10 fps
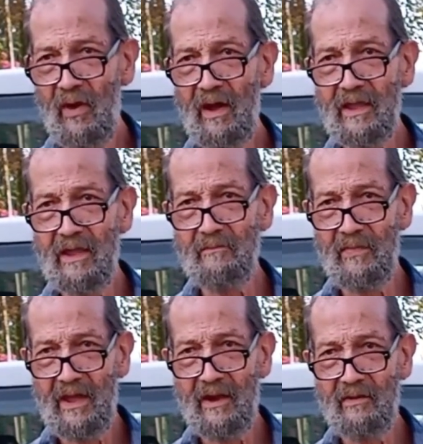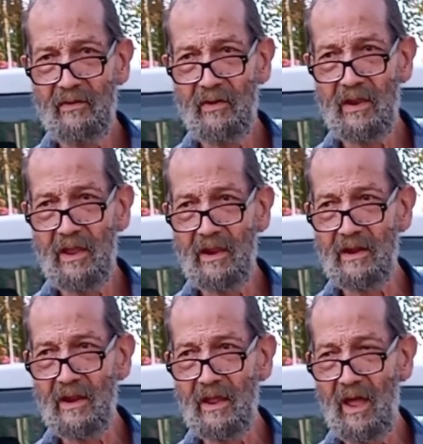I get better.
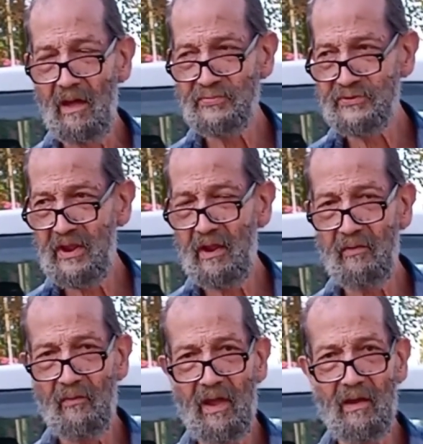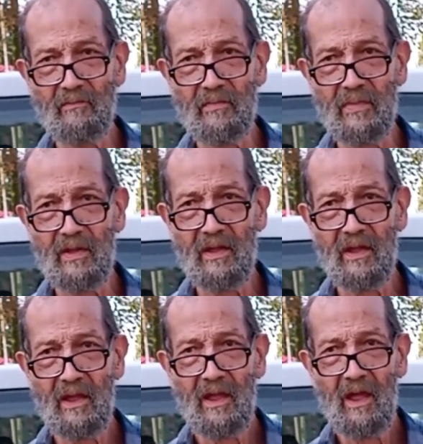And I'm standing around
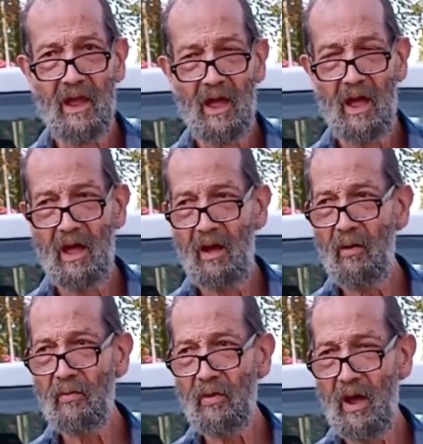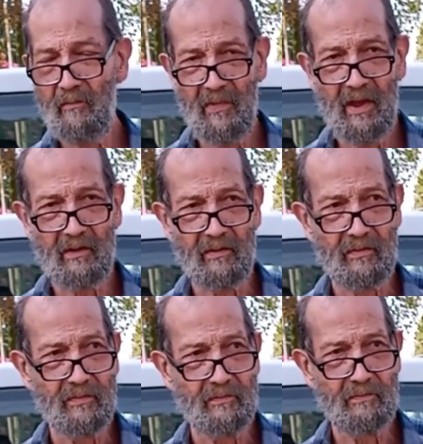a whole lot better
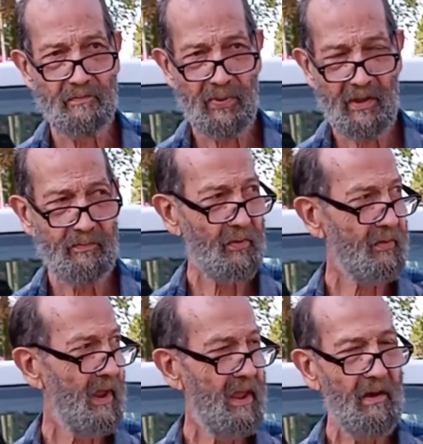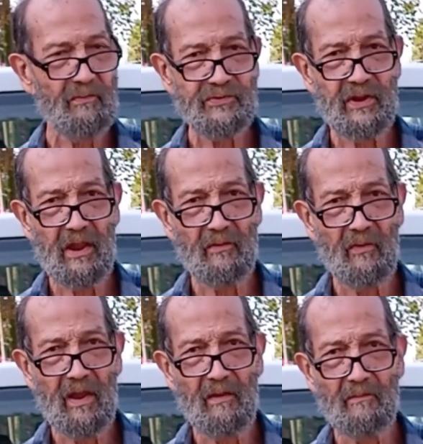people now. I'm standing
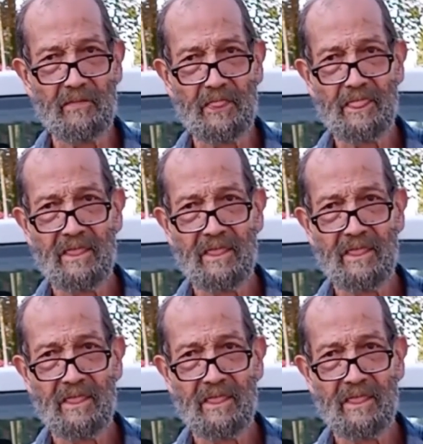around